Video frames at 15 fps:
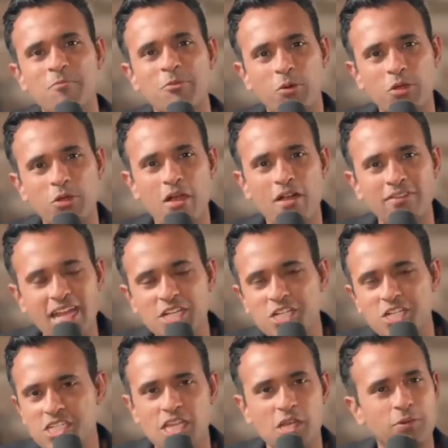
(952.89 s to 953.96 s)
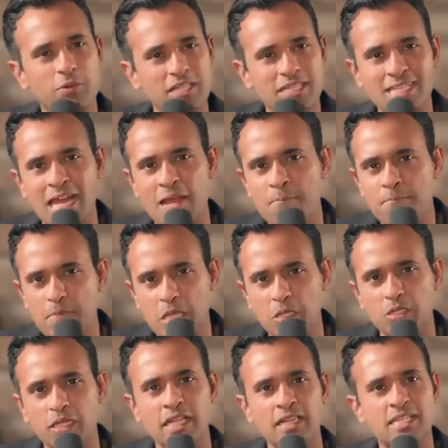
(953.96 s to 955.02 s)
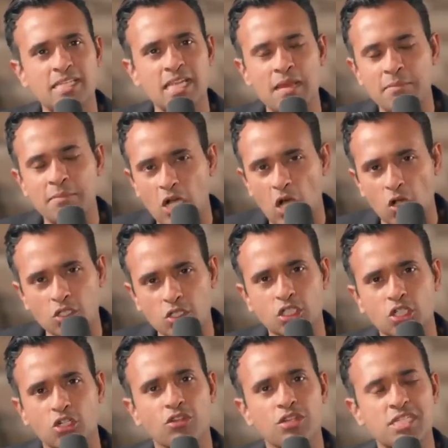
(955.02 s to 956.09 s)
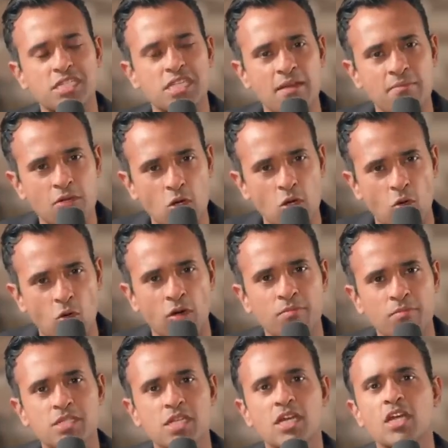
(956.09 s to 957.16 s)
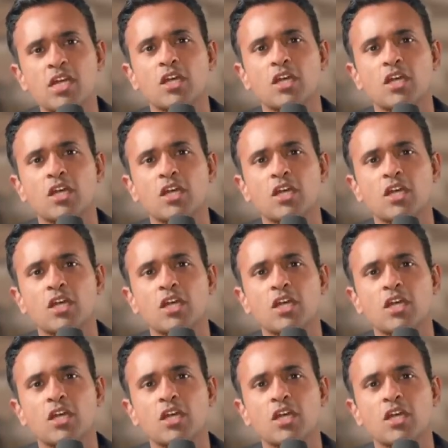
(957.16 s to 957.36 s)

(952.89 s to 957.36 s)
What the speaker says: when you have an agency with the same building, the same culture, the same norms,